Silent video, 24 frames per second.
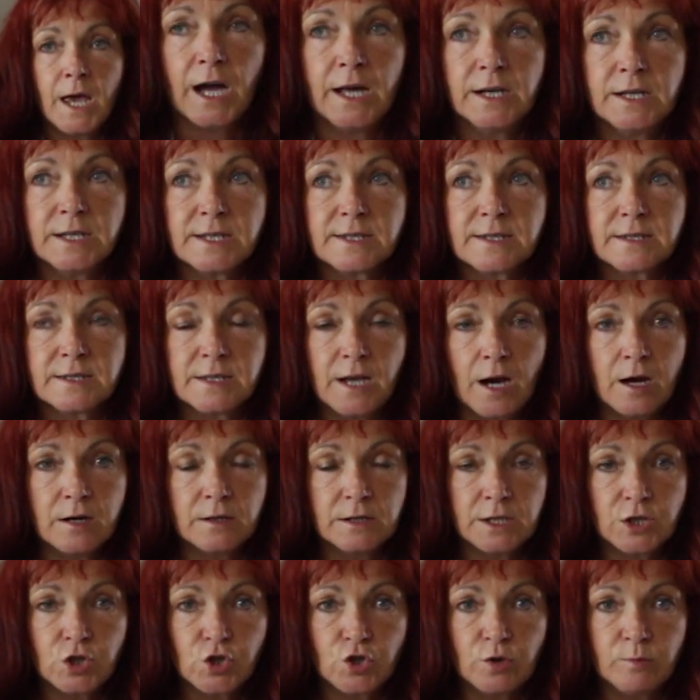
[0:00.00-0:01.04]
And it's
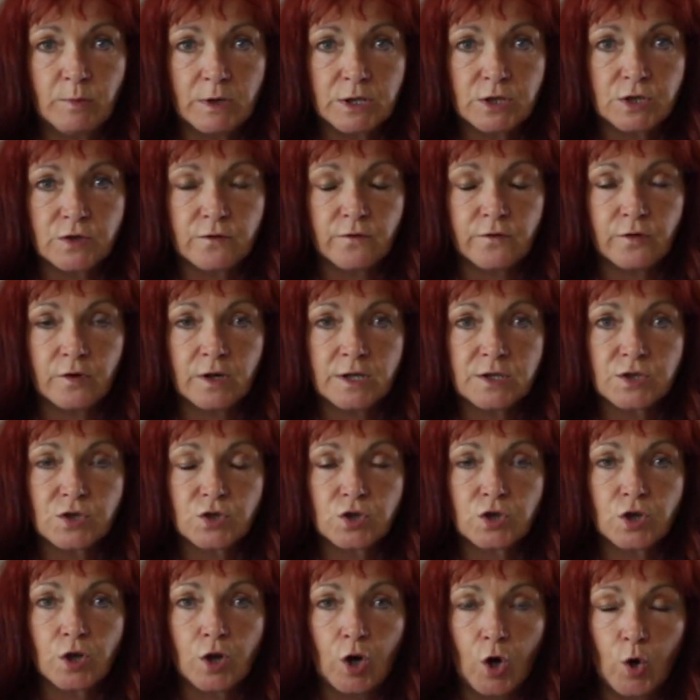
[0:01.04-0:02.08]
certainly too much for us
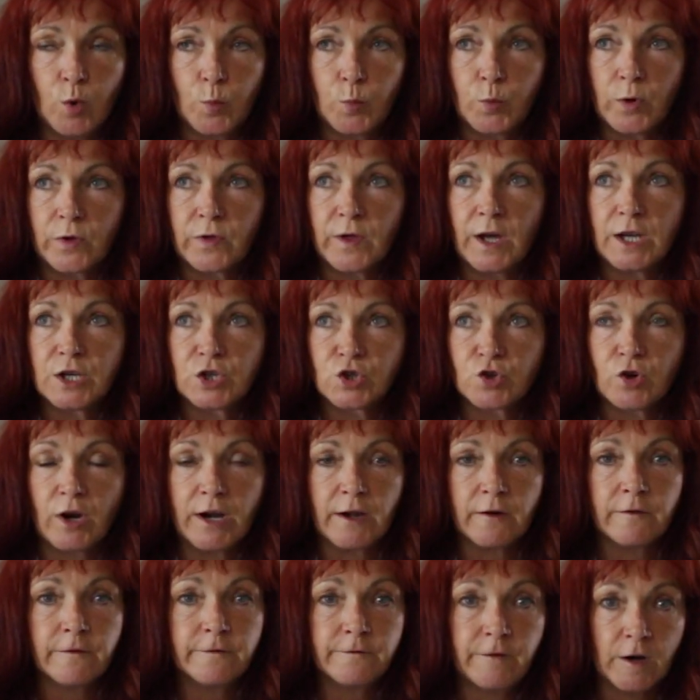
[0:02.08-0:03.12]
to cope with and try
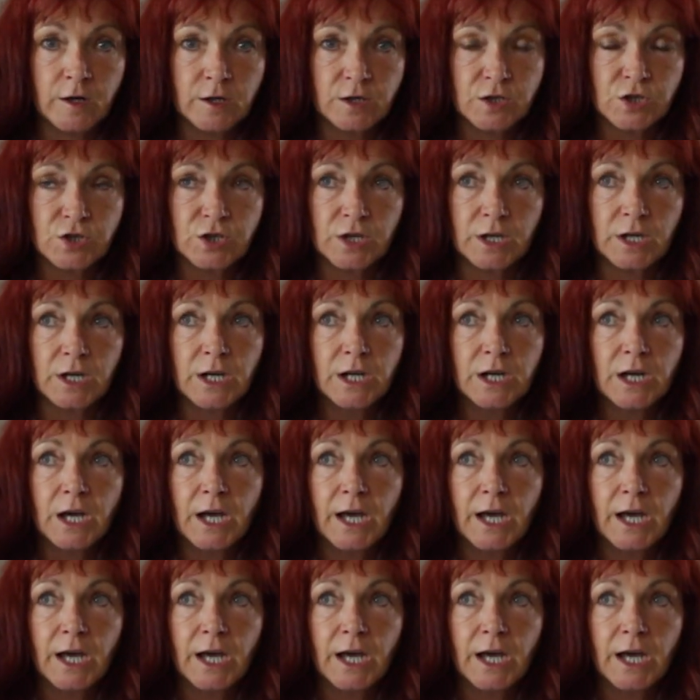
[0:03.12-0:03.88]
and function